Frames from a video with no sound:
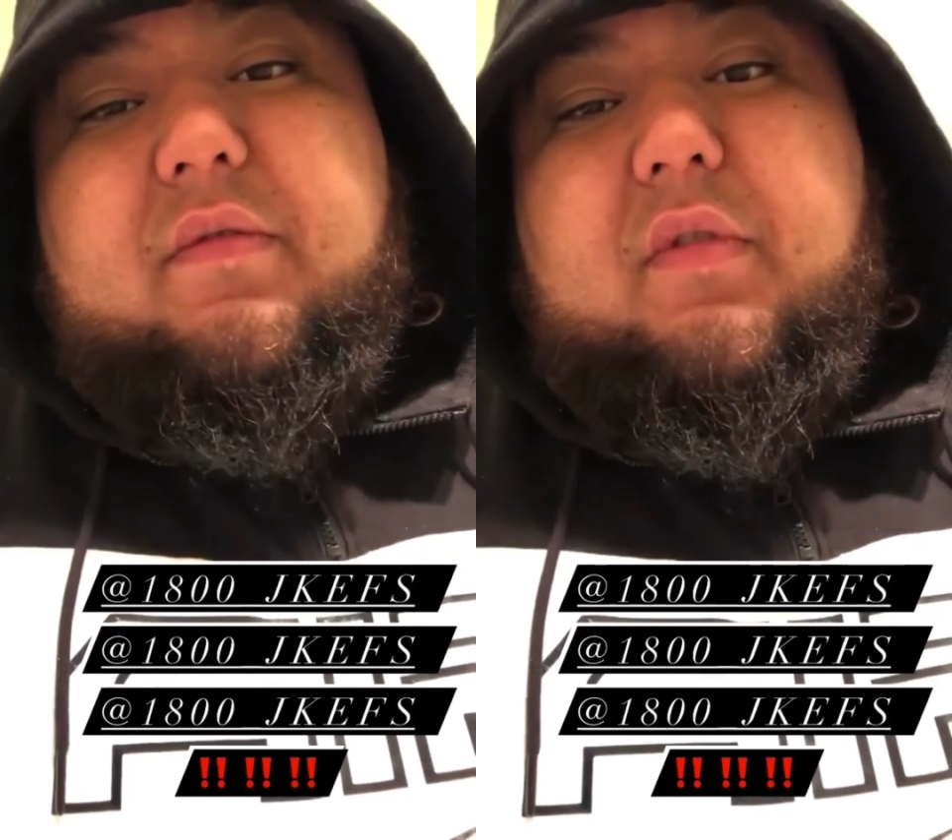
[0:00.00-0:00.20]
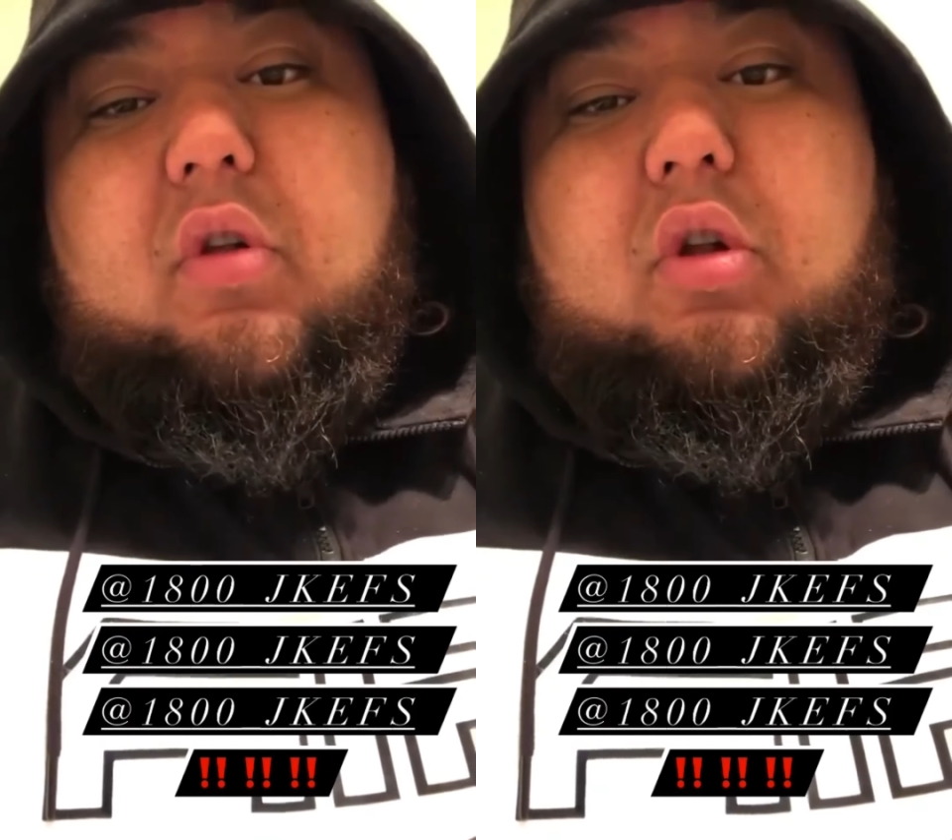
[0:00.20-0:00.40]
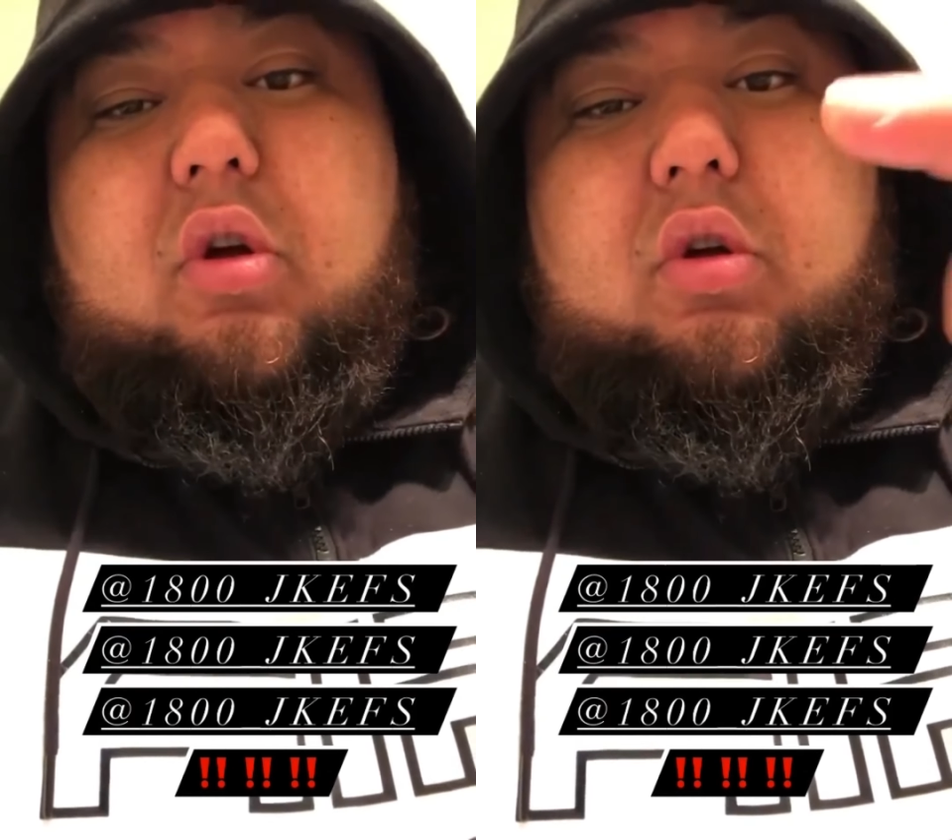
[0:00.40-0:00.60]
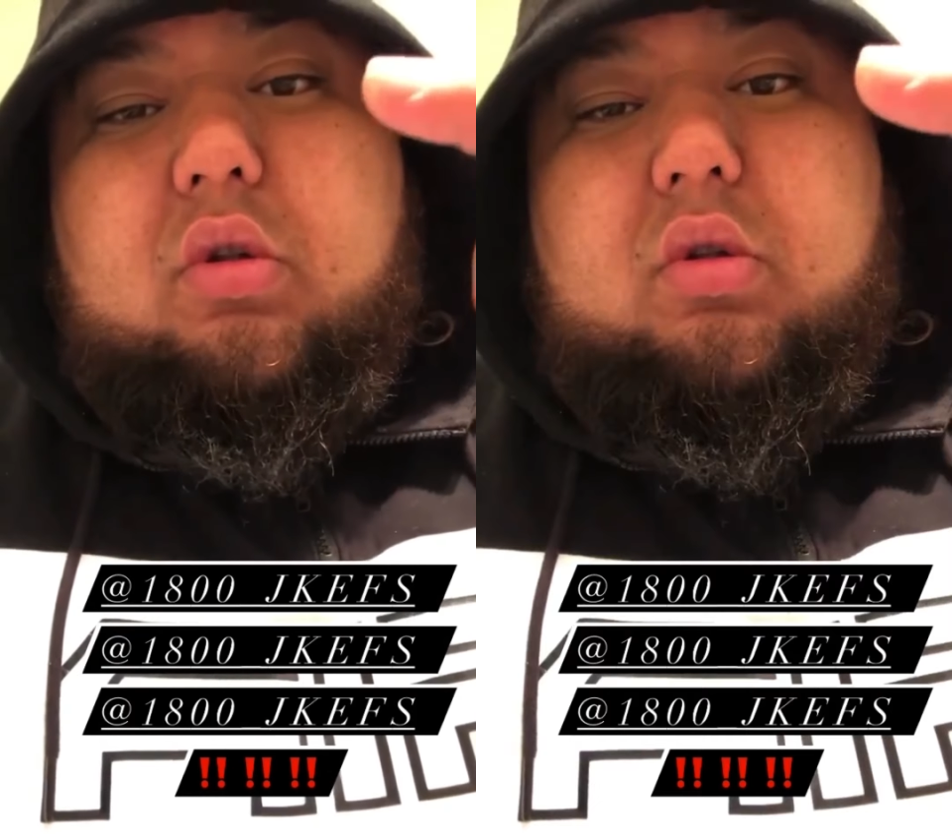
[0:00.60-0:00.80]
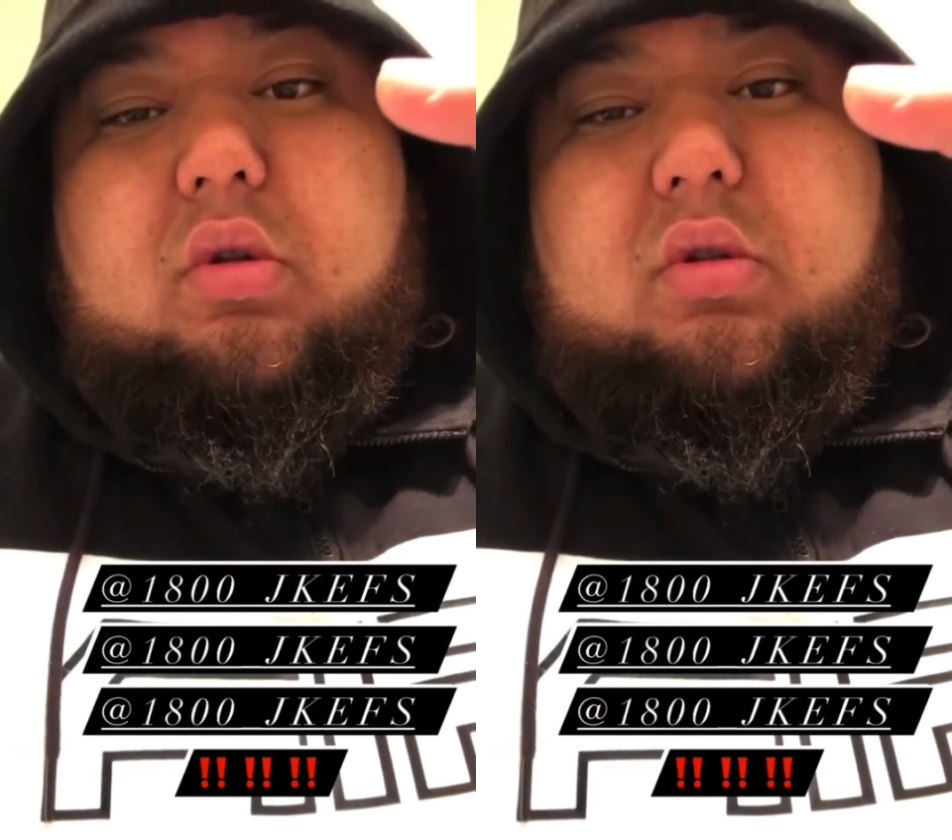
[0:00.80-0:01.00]

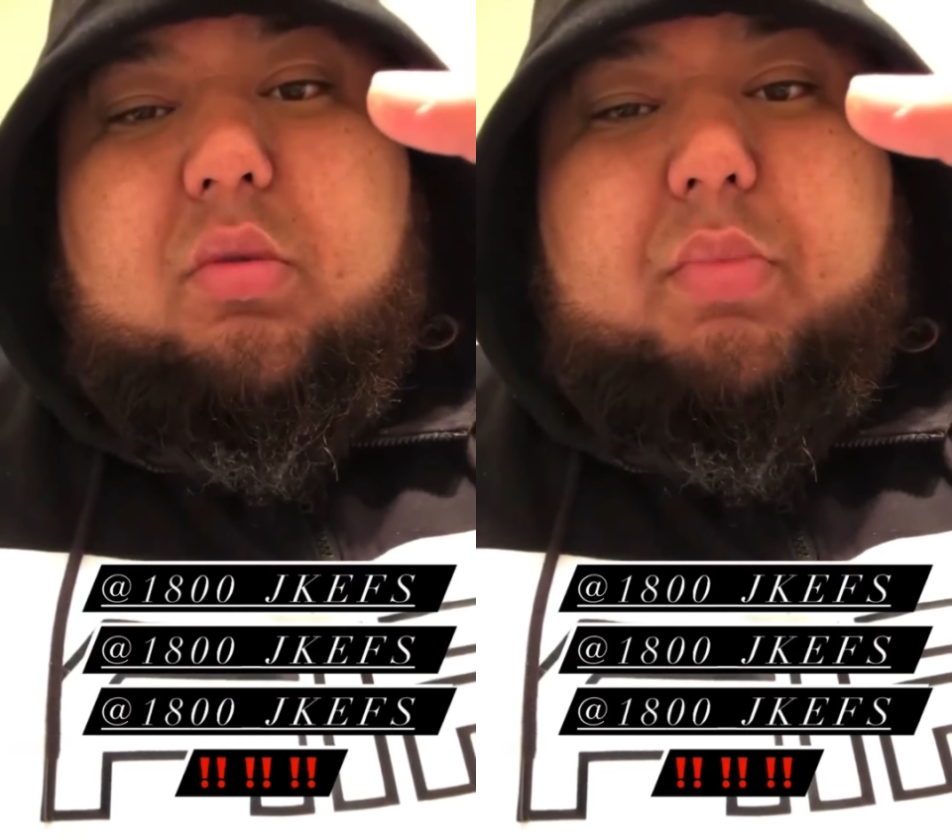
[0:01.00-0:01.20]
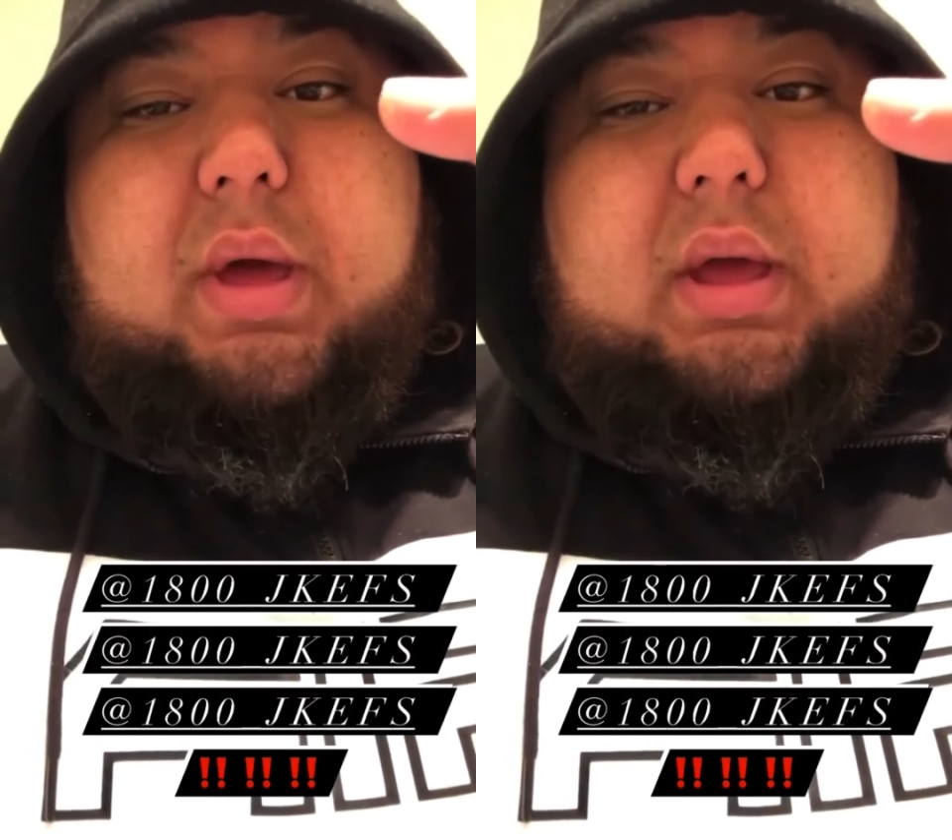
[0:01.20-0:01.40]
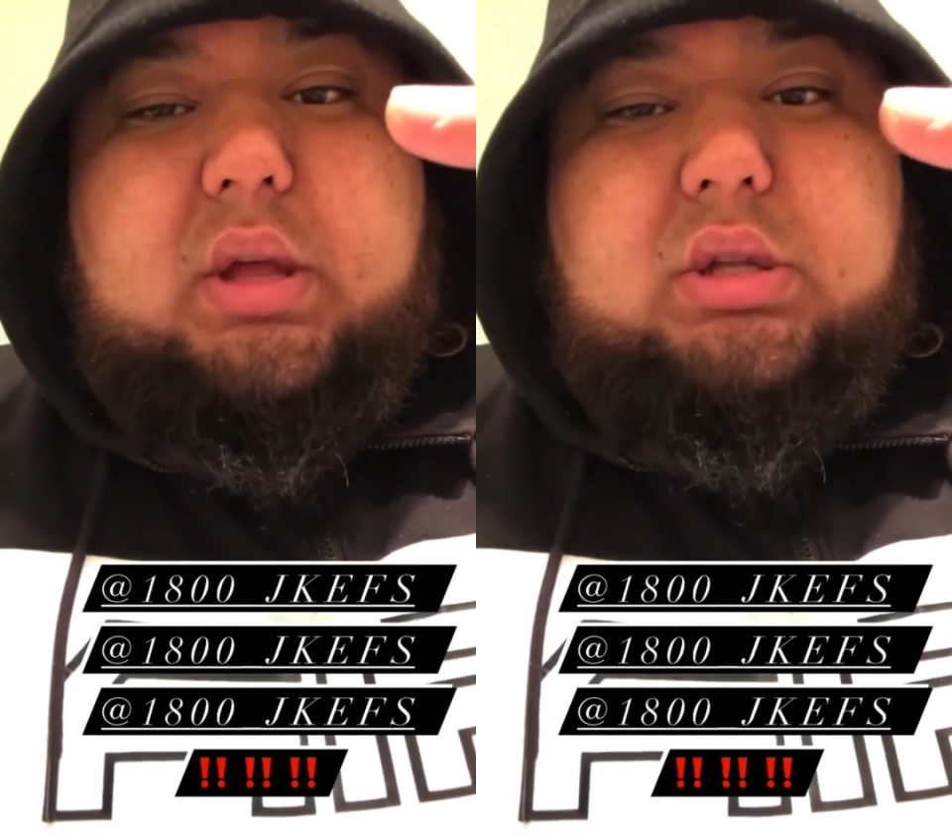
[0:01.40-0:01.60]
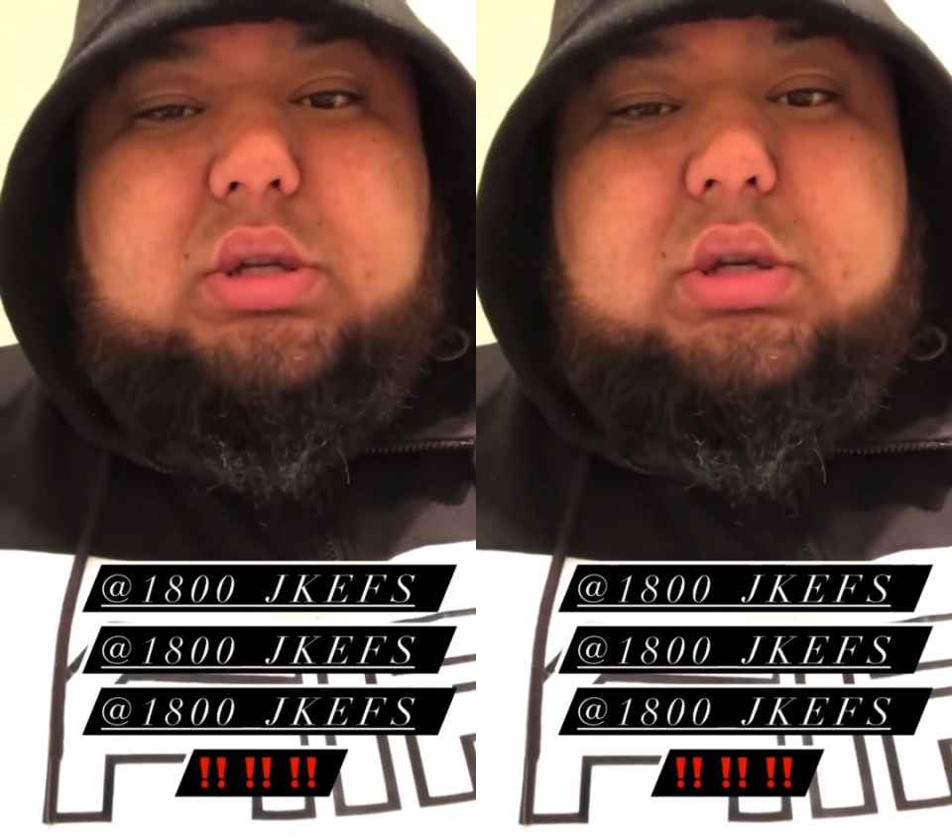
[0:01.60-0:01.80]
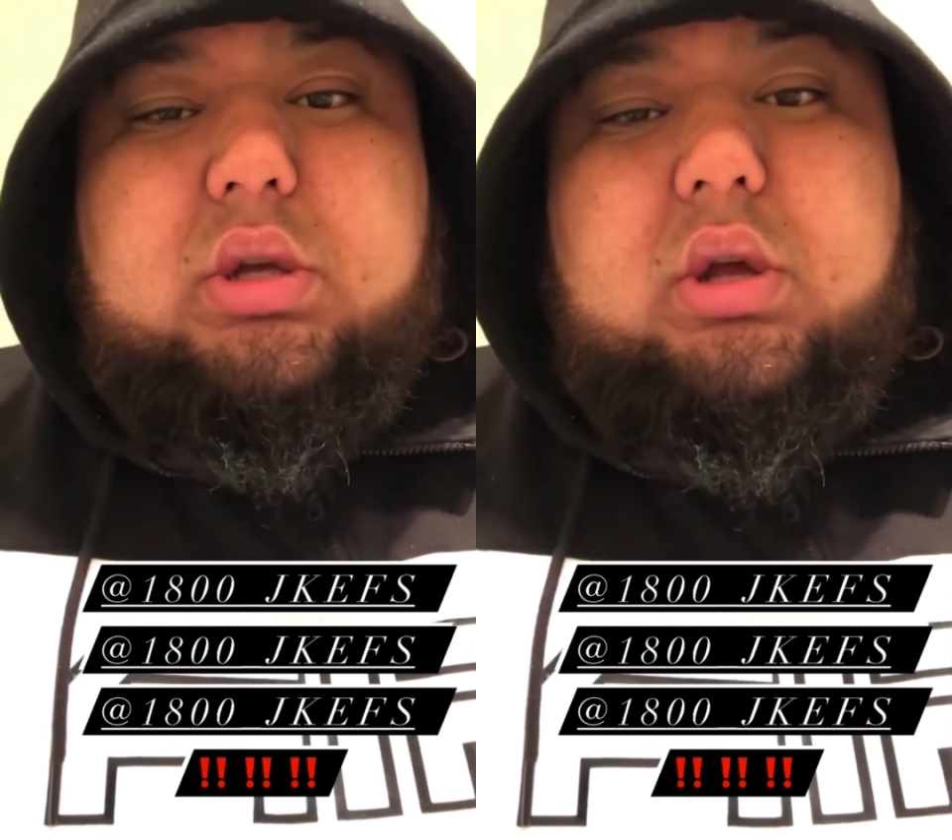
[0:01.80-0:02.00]
followed the
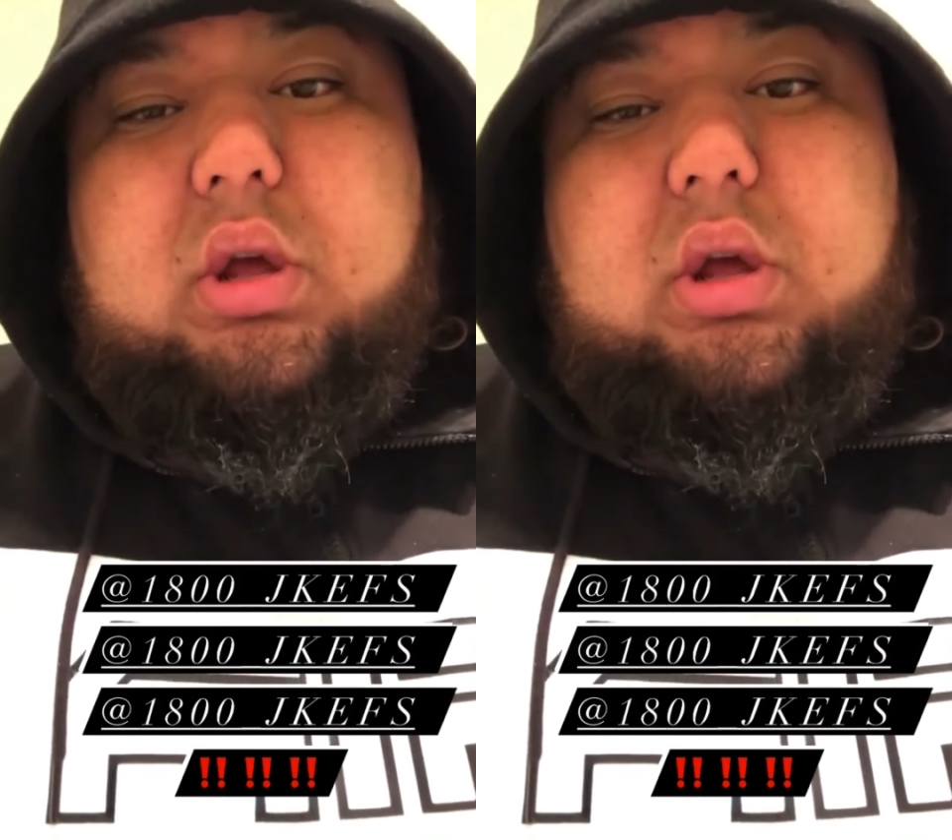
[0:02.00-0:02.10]
page,